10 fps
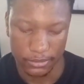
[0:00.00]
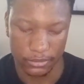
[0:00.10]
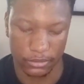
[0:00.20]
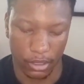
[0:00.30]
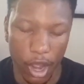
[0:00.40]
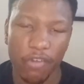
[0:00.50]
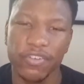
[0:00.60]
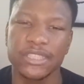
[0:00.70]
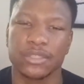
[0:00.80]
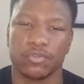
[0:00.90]
The
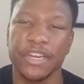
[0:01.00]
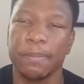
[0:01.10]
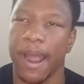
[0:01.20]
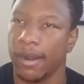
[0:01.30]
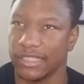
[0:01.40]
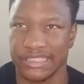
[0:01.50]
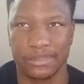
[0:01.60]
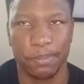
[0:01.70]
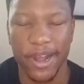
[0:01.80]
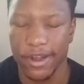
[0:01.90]
offensive rebound
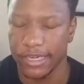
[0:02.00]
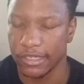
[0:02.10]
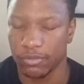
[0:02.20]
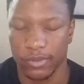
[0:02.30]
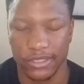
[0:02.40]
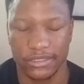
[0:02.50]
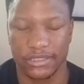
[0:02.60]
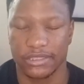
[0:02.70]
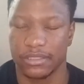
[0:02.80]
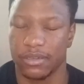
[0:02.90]
disparity
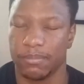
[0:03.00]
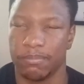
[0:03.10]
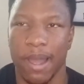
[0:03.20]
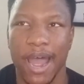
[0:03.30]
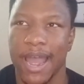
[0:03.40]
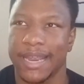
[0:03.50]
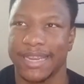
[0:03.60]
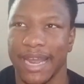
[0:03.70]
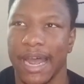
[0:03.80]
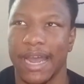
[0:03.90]
was, my
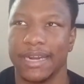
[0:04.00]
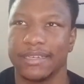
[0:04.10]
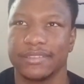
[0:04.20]
God,